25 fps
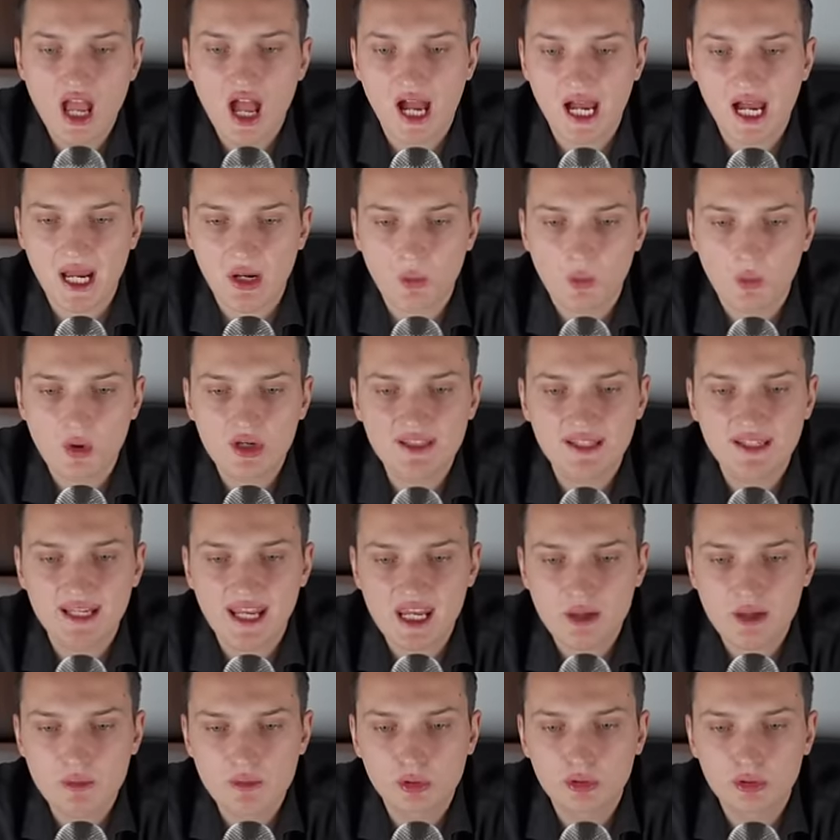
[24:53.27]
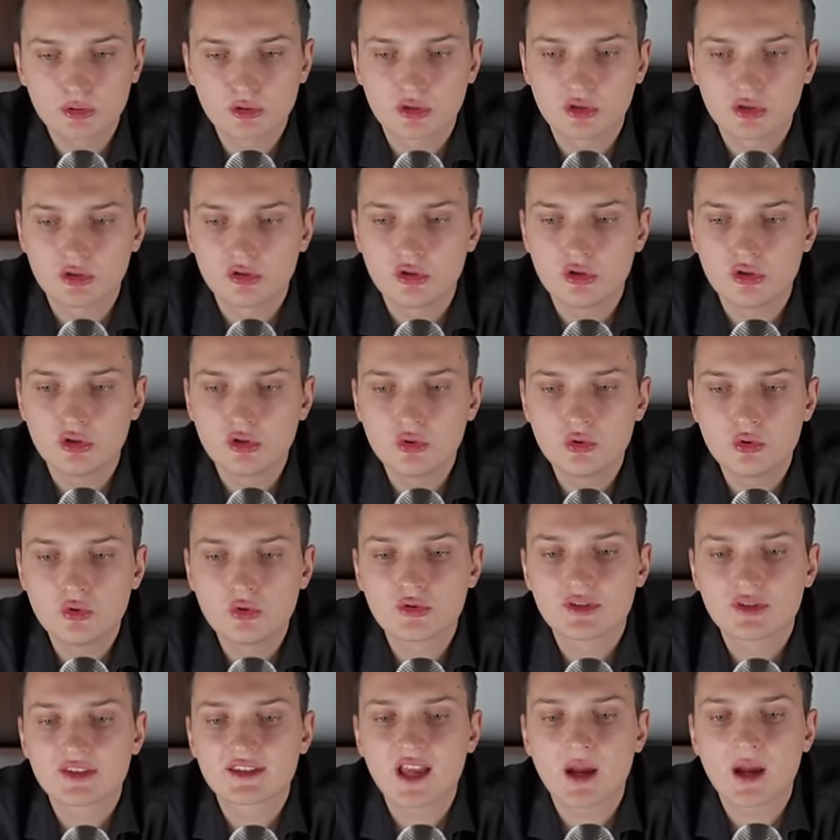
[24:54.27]
I was able to do
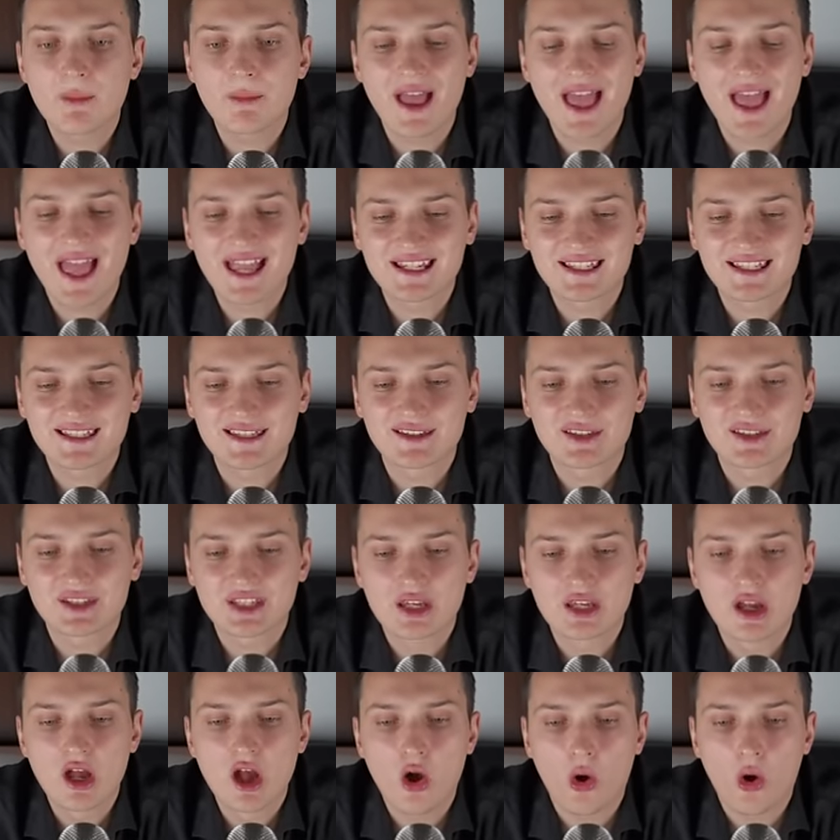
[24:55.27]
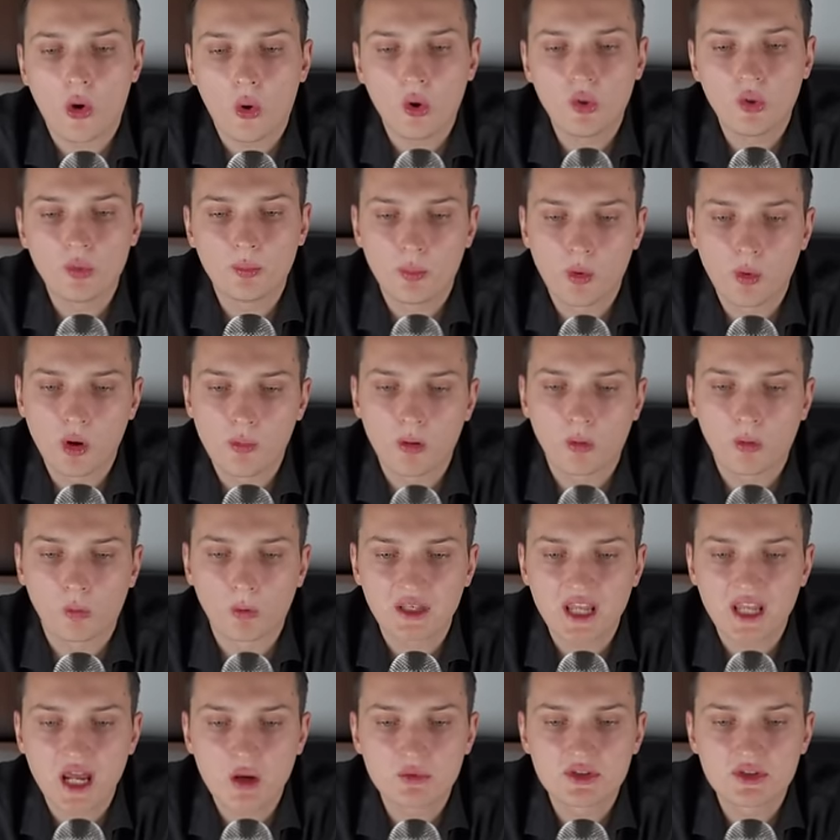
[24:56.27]
some access on Bobo when
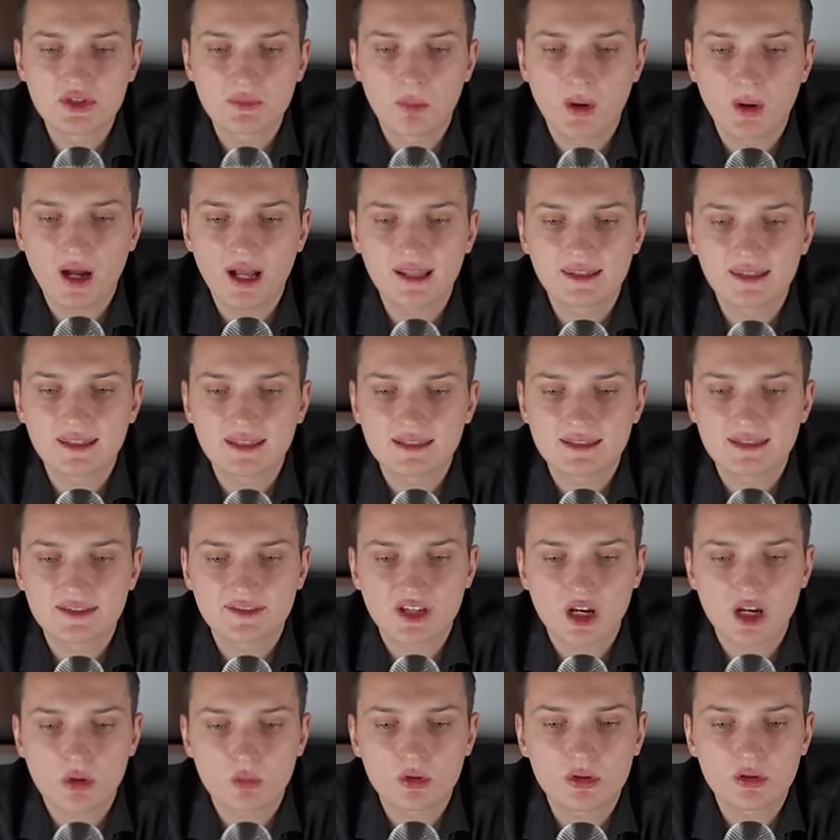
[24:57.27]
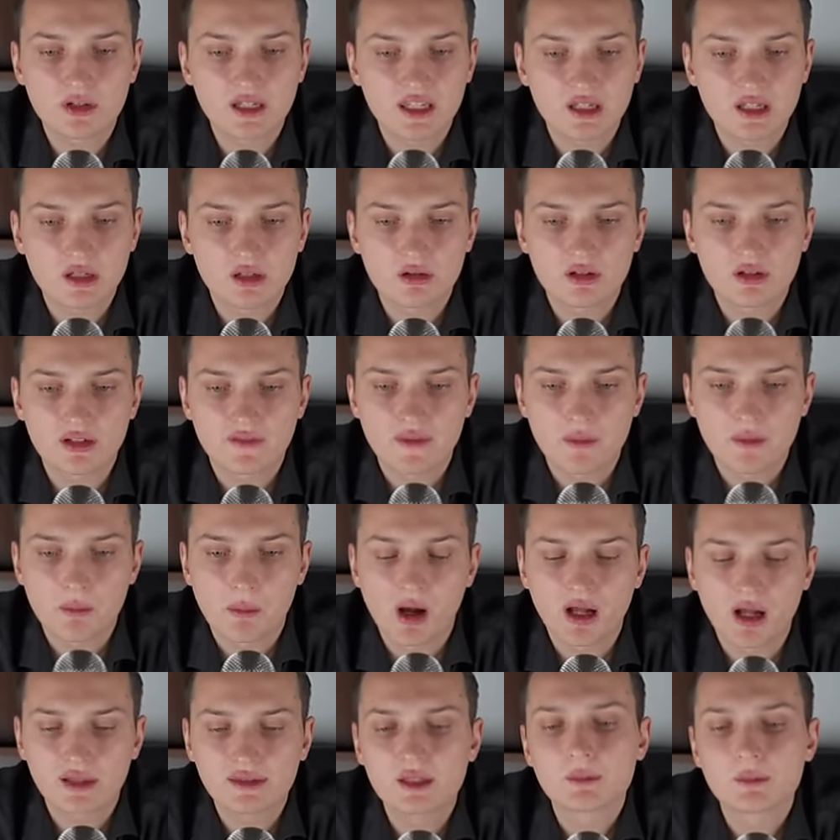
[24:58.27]
I was buying it somewhere here at the
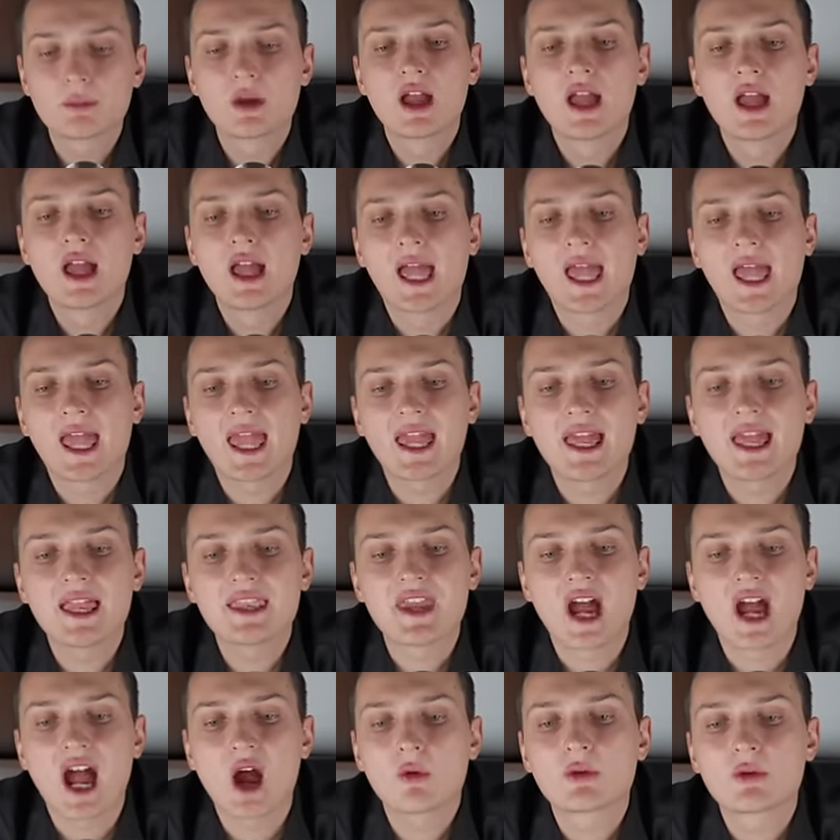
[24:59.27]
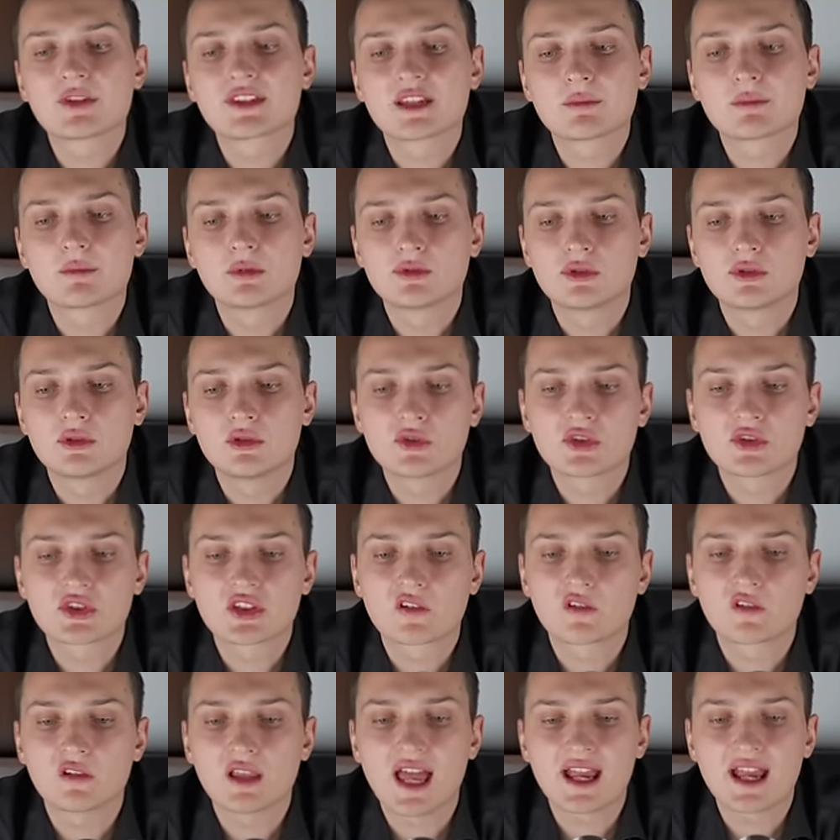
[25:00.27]
bottom and I was able to do
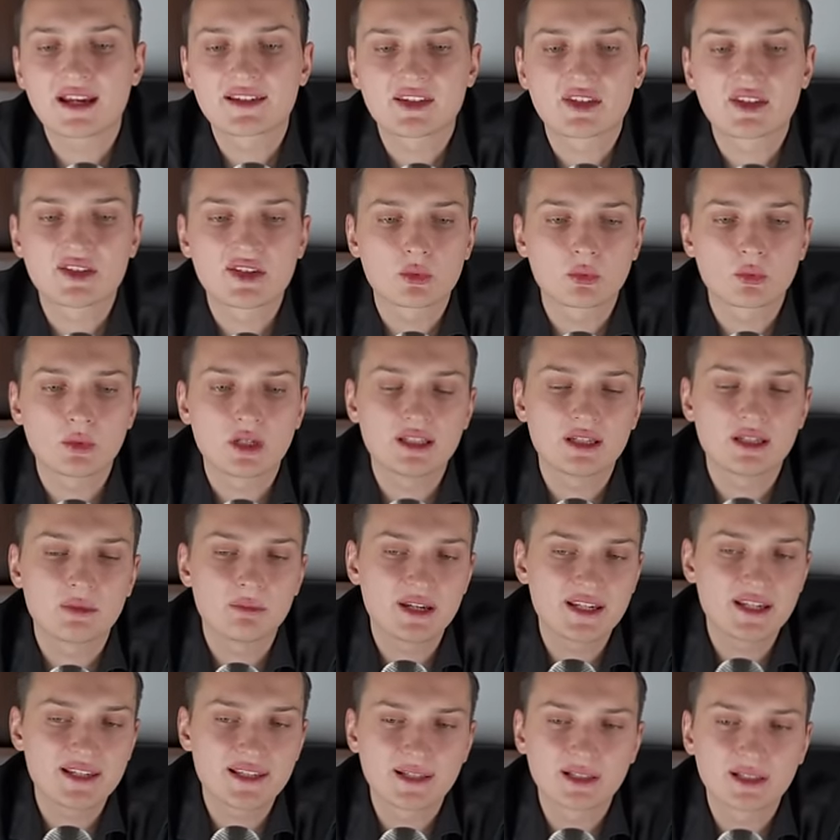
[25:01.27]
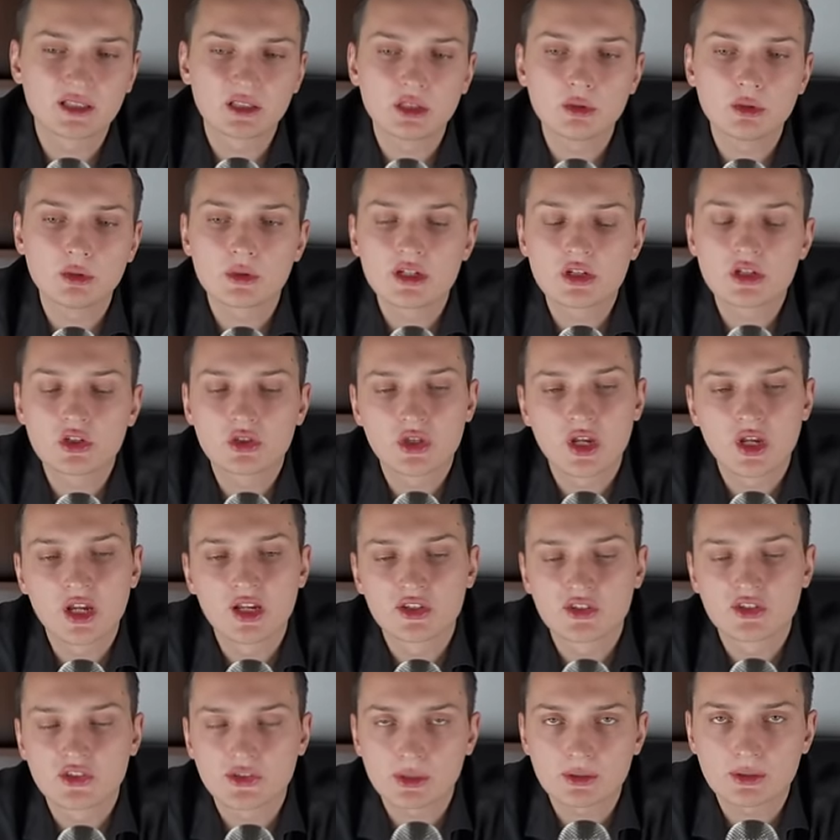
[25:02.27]
several X's when it basically reached
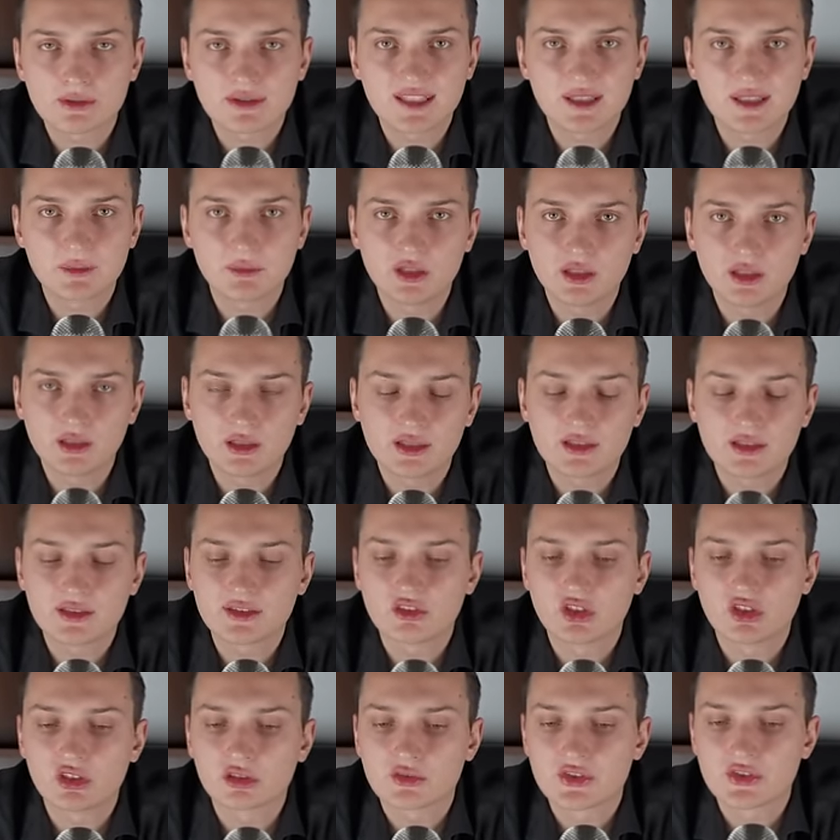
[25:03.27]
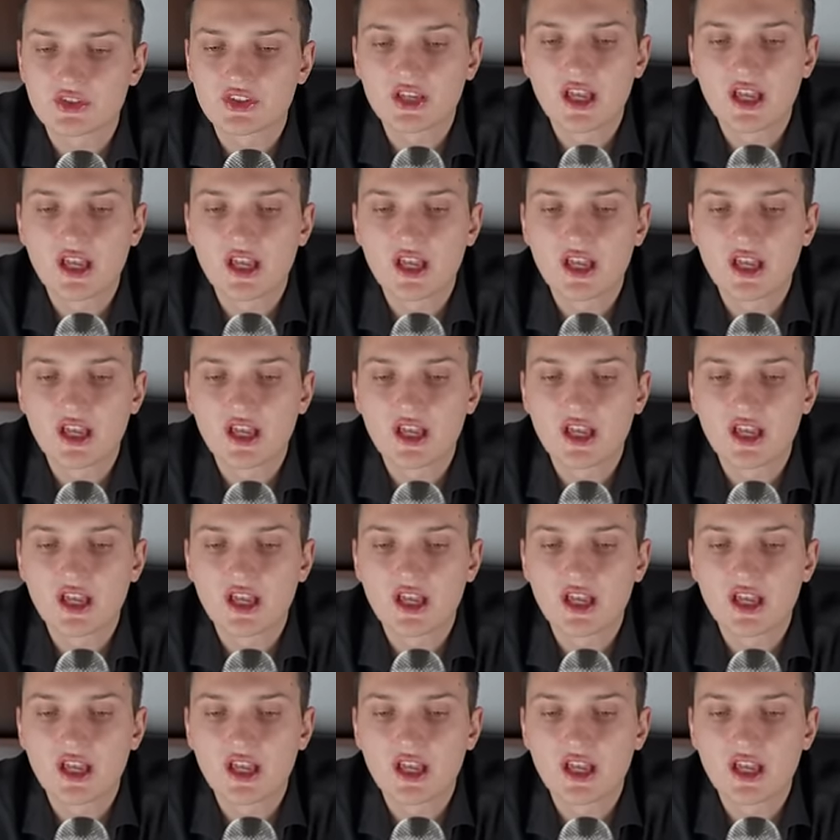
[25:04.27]
30 million dollars.